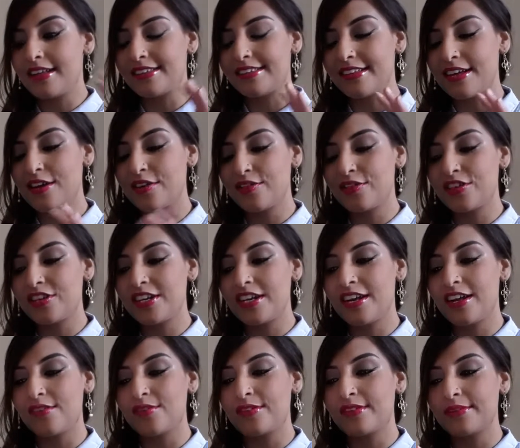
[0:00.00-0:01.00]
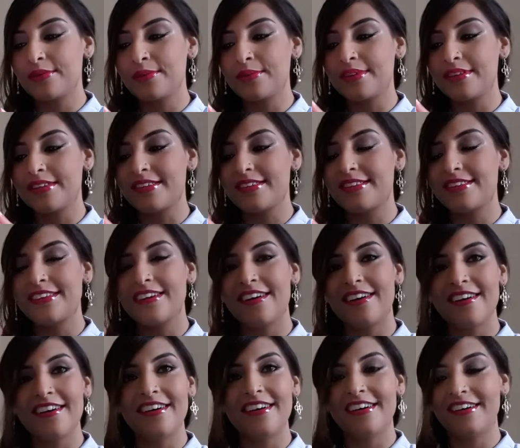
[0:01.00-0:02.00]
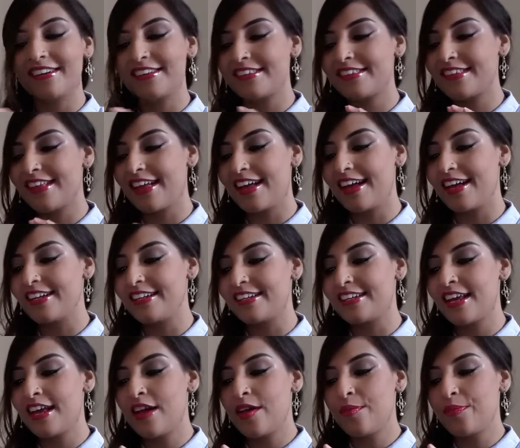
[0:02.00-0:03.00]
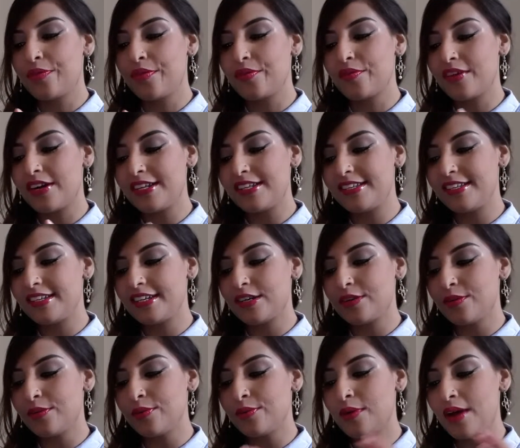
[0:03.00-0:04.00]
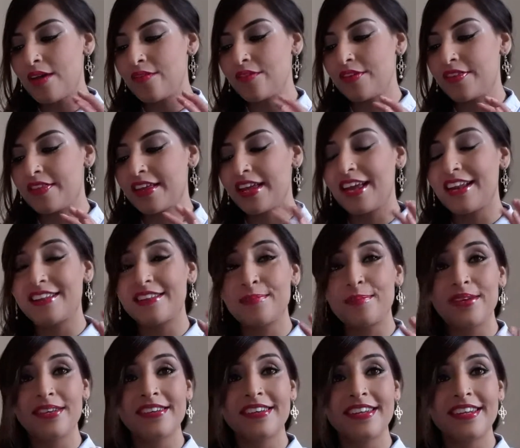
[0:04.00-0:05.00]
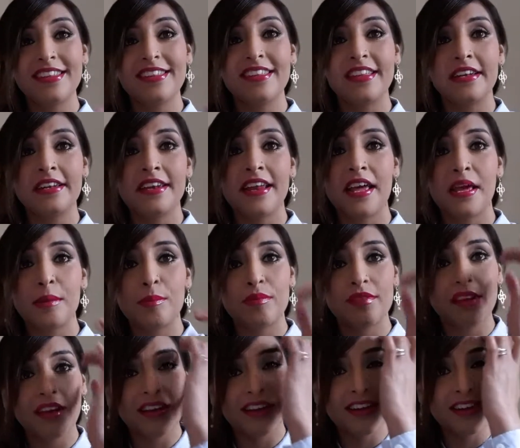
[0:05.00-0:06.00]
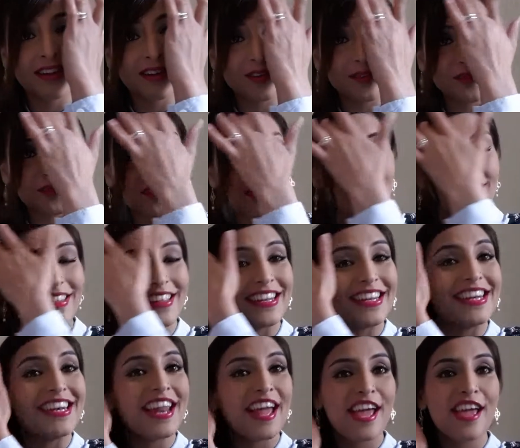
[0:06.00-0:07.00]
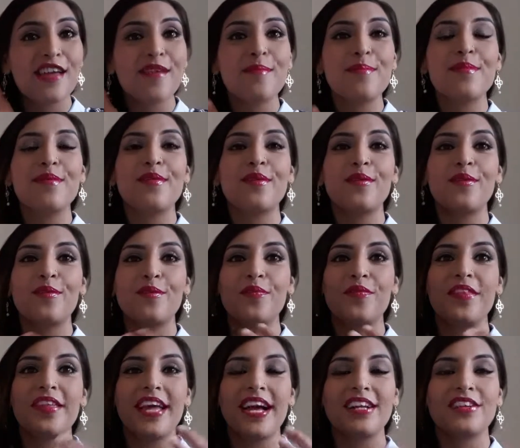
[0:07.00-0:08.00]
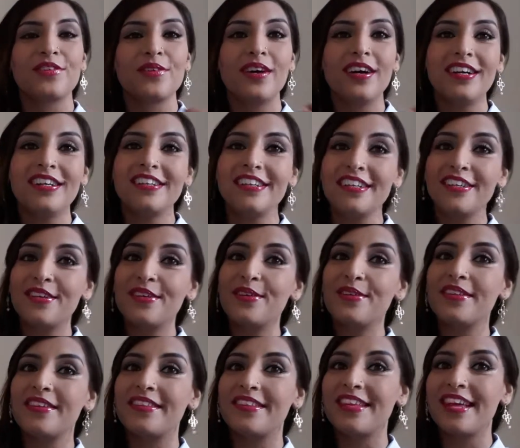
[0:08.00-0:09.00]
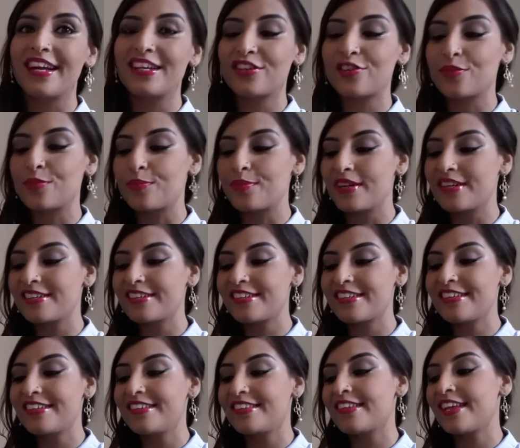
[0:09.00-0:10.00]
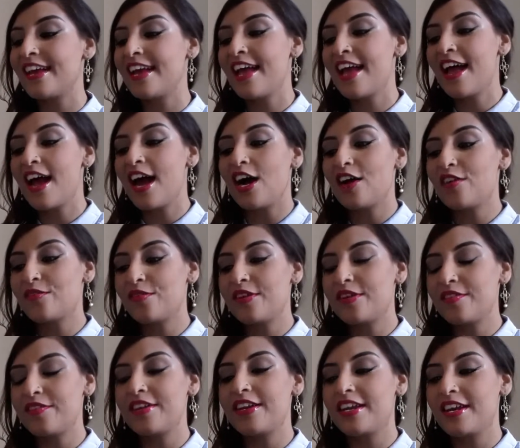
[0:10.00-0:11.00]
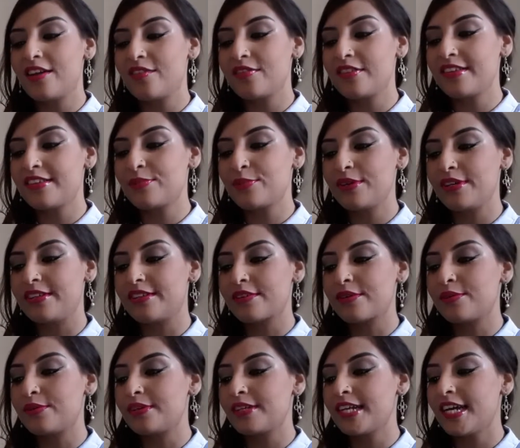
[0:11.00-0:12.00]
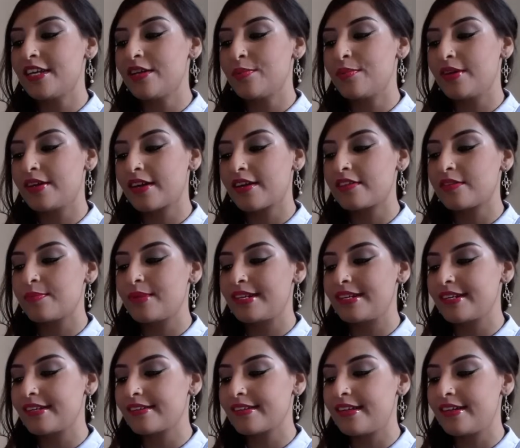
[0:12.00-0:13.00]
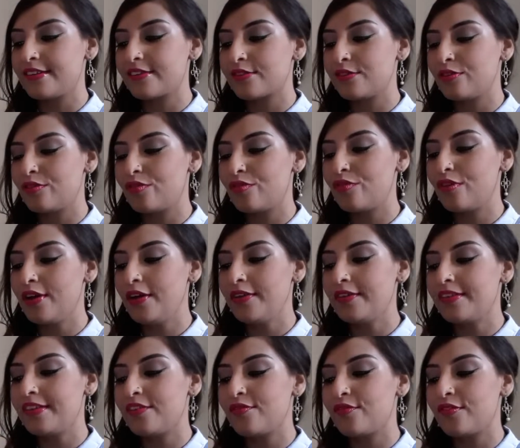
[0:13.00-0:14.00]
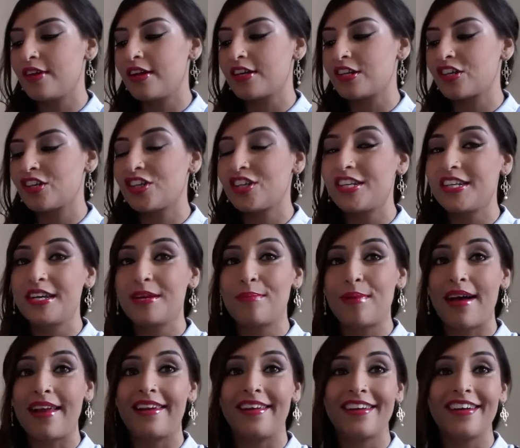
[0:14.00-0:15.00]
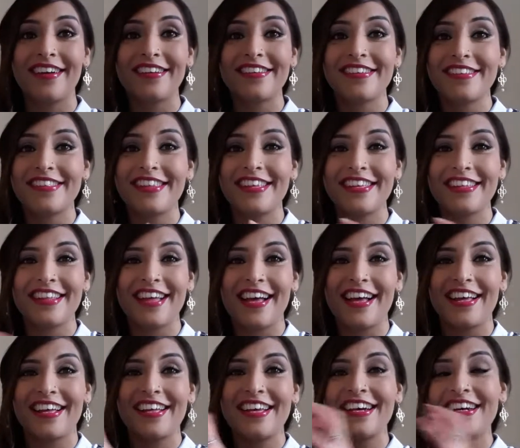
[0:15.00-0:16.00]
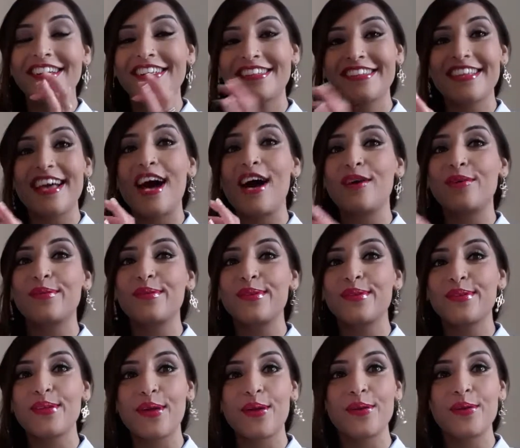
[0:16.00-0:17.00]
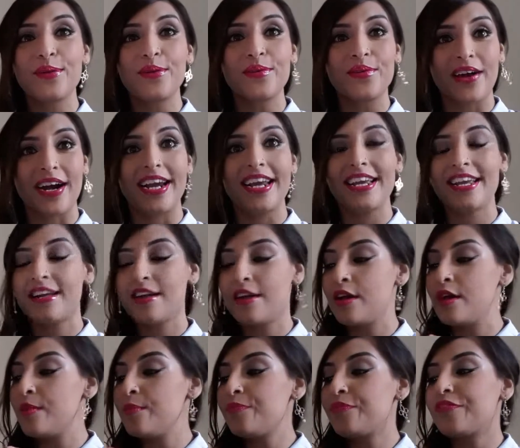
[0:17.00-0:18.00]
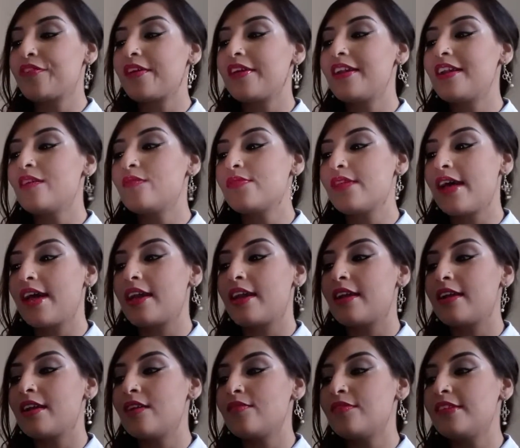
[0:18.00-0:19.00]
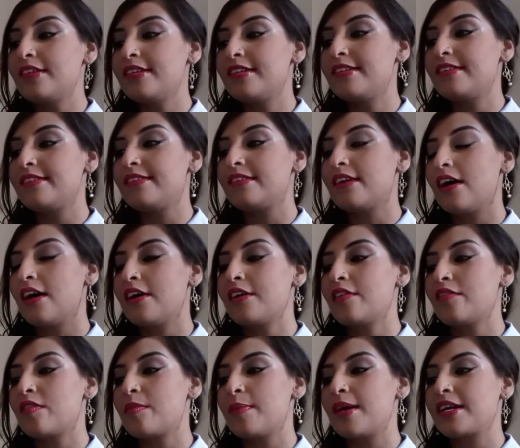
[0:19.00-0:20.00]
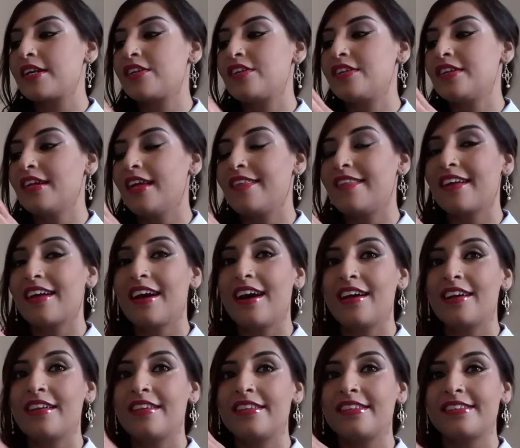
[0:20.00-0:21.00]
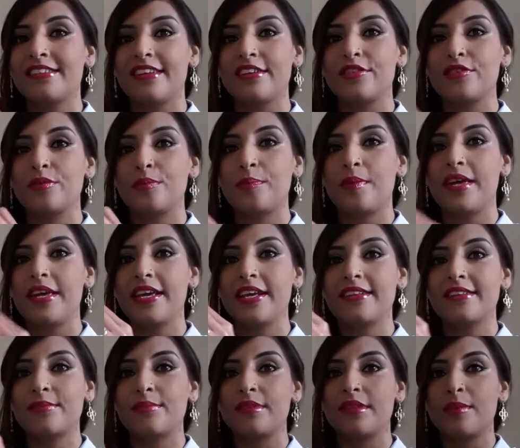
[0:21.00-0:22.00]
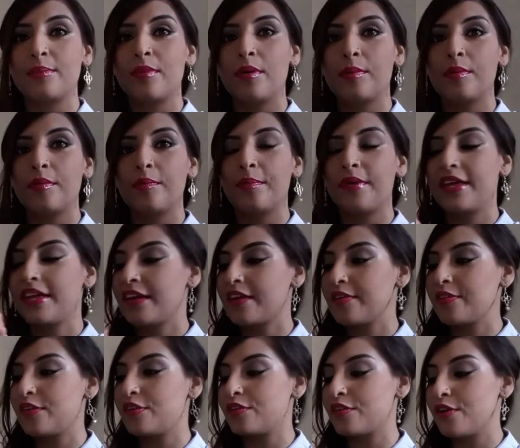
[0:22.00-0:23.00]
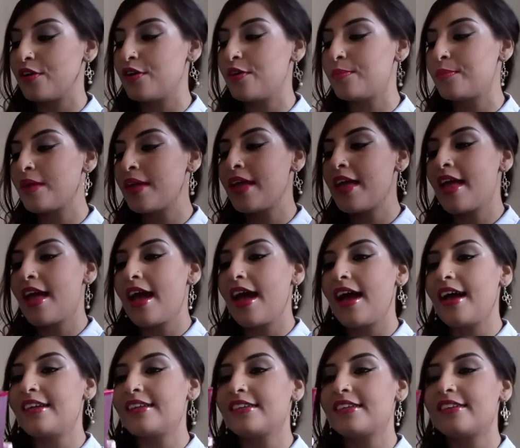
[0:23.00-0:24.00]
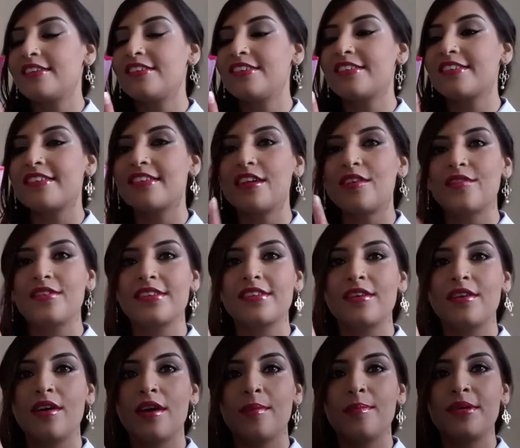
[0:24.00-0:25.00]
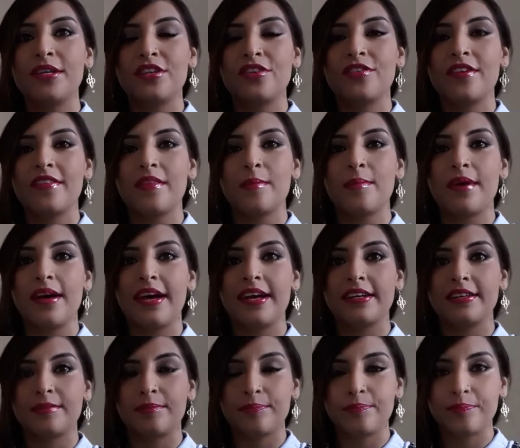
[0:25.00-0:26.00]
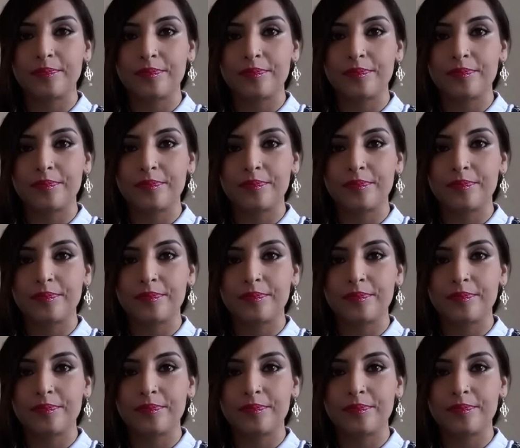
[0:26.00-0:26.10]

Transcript: herself. She loves all the stars and the writing, all everything, and especially the names. I love the names of the actual eyeshadows and the actual blushes. I really, really love this one. is called Tanya Burr Cosmetics and it's called Rosy Flush Cheek Palette. I just think that sounds so great. So I love that and I love the design of the packaging and the colour, the subtle pinks with the pop of pink at the top and I just love it. it's got her picture at the back